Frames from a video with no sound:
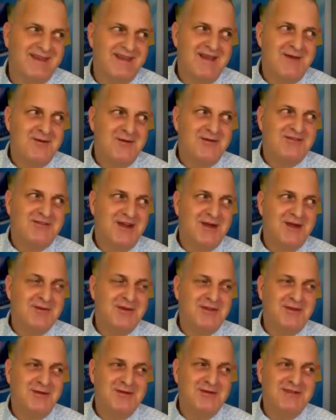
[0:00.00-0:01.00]
We'll start
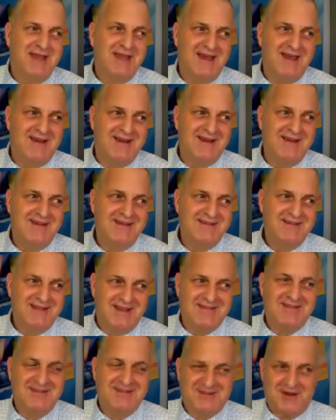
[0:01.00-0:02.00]
with you, Dana.
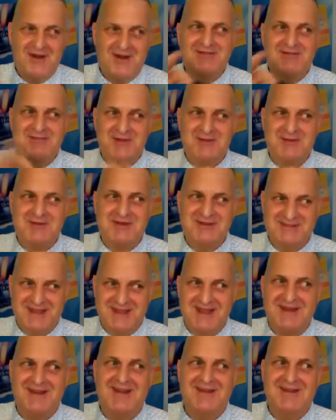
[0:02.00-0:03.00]
That's a cross between
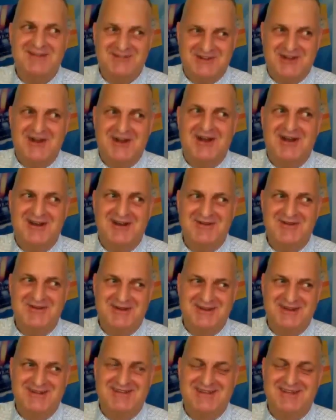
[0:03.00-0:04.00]
Dana and John when
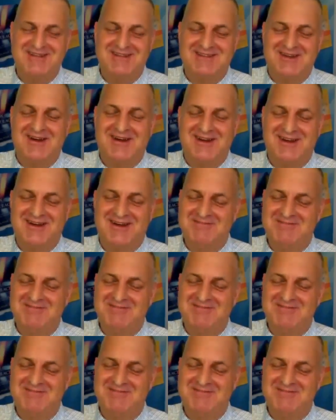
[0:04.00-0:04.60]
I said Donna.